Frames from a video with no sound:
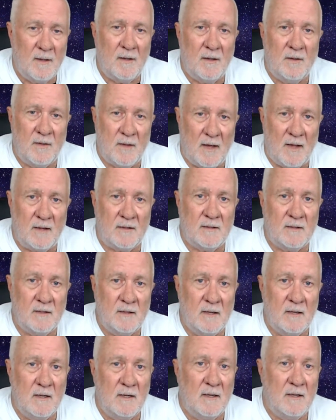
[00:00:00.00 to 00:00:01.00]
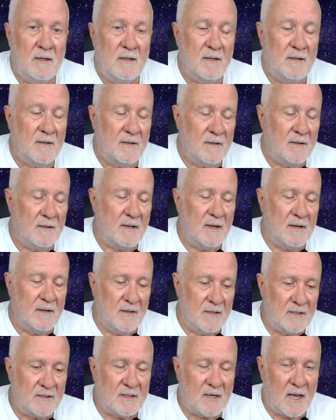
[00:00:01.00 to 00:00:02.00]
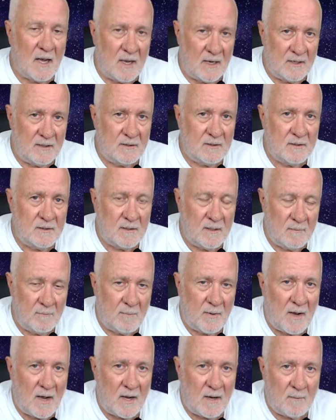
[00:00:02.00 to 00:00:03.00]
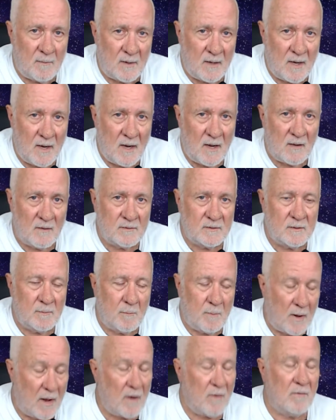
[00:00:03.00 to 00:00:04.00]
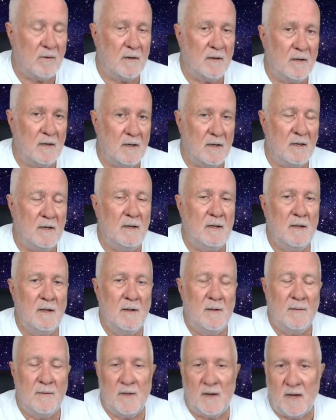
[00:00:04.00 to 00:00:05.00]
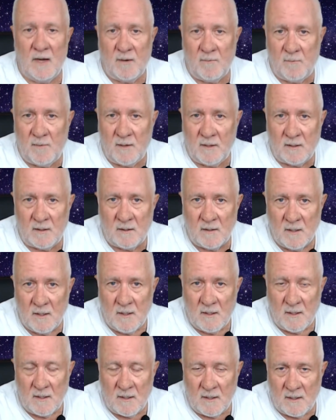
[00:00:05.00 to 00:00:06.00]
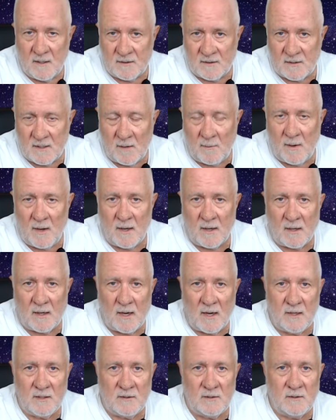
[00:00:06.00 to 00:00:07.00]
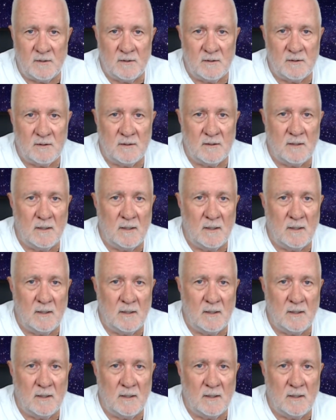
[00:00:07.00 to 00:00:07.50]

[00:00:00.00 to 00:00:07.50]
that in this case, in Parliament House, apparently there had been some allegations